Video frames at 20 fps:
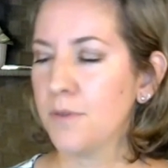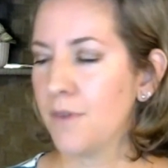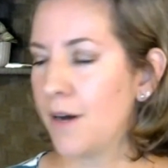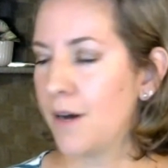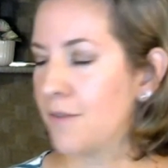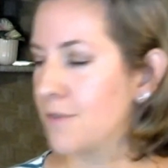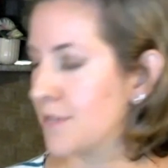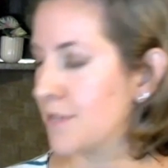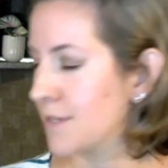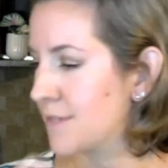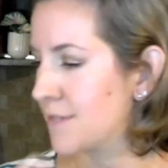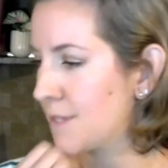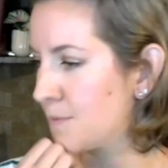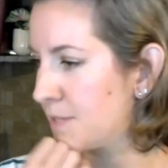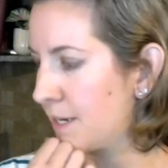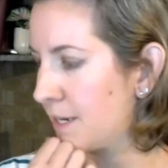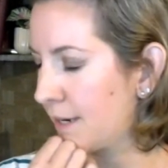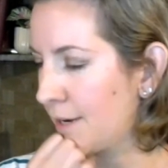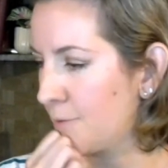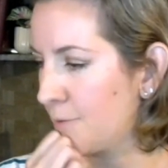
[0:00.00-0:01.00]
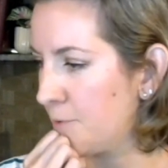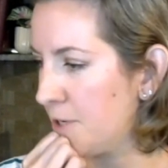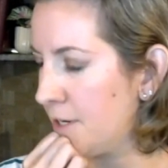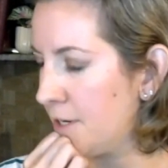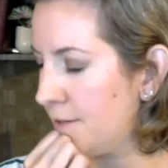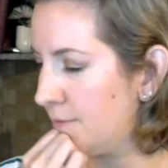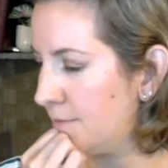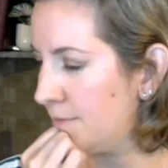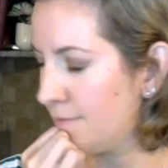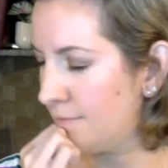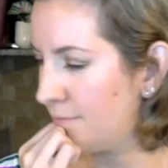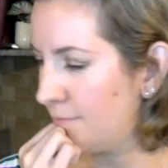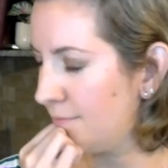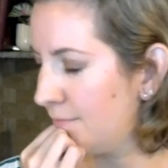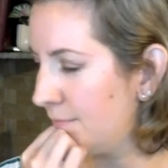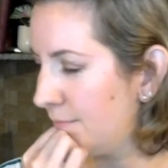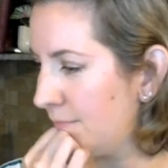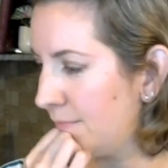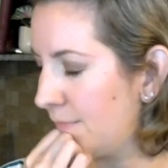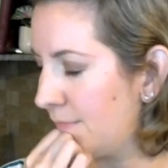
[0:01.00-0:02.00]
of authors on Substack I read
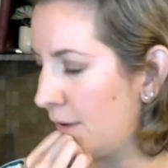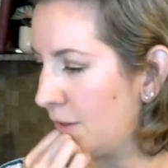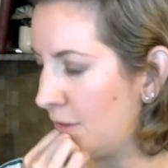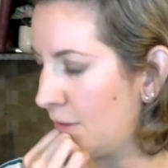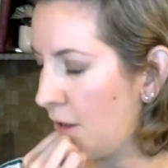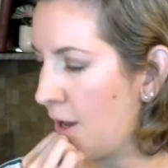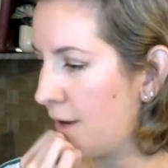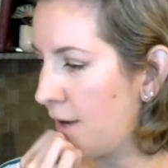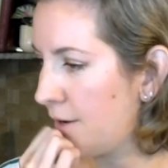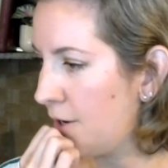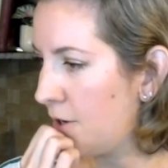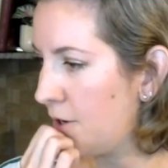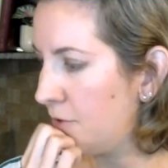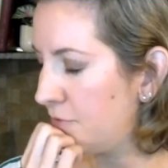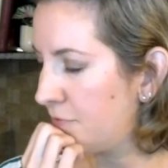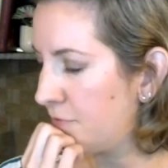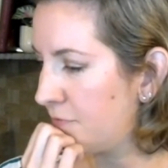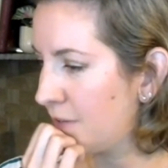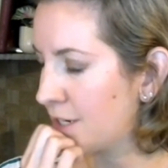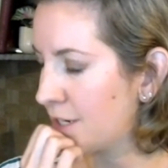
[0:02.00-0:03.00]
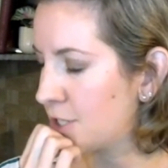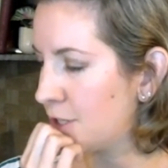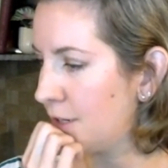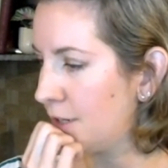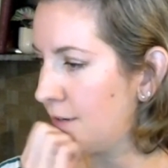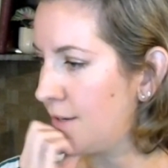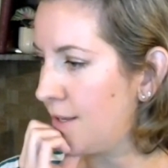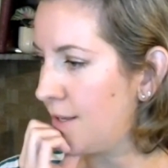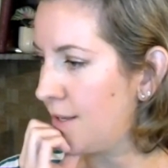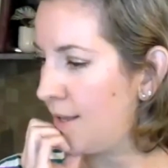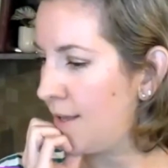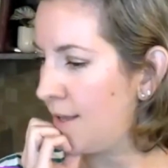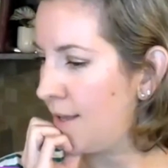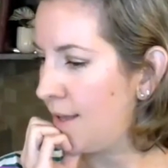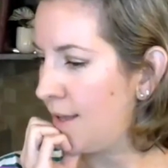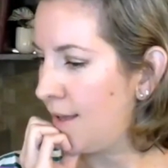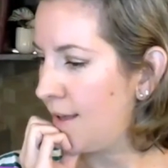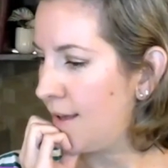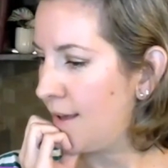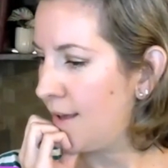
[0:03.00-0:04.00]
a lot of fiction,
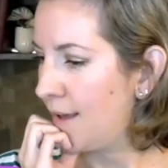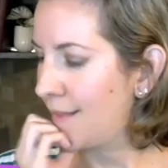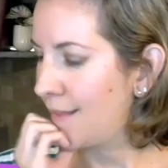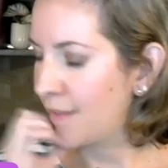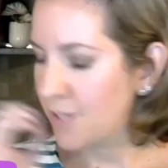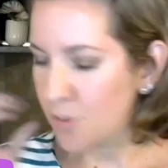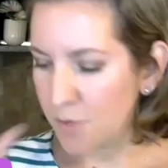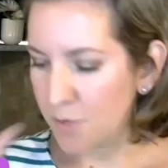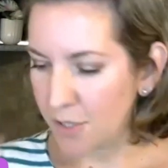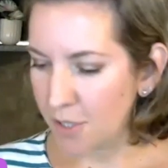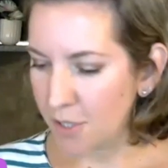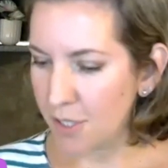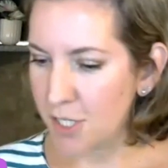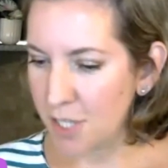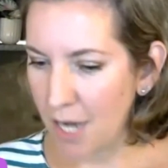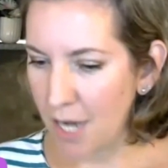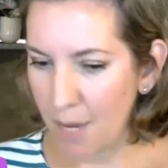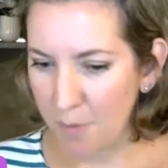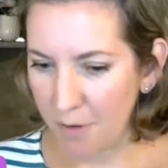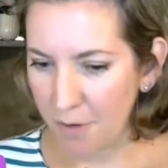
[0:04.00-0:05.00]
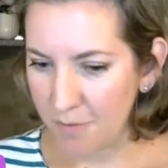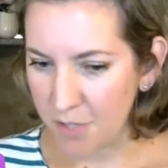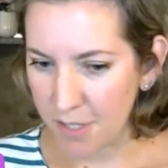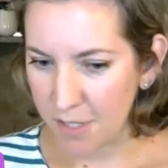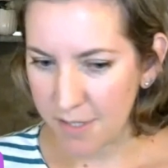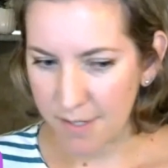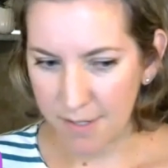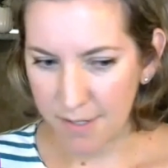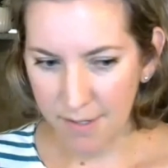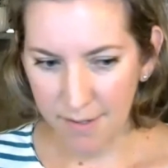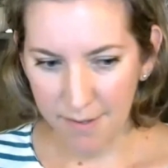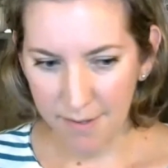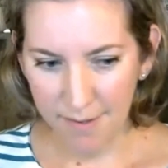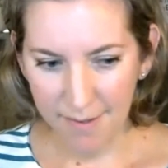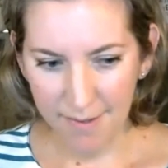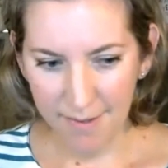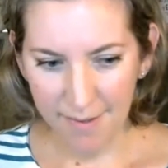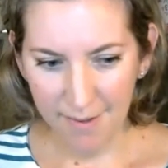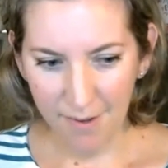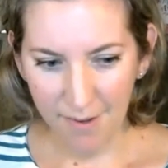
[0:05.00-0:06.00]
and I do a good job of just
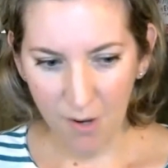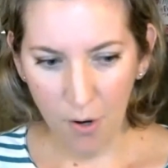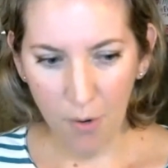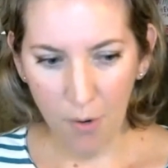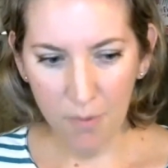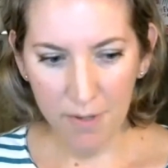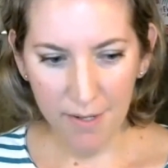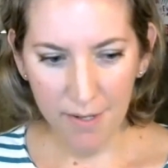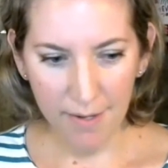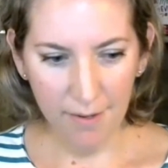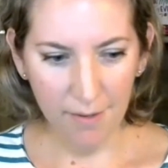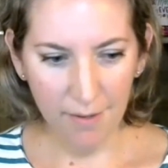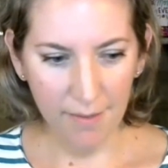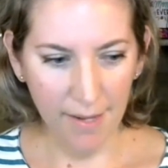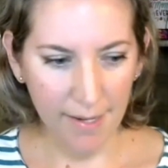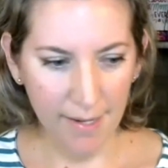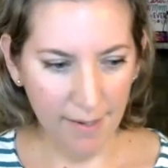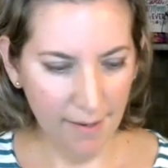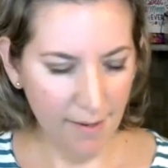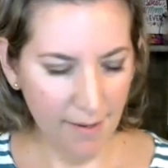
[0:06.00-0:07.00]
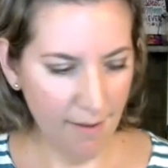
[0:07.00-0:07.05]
honing in on like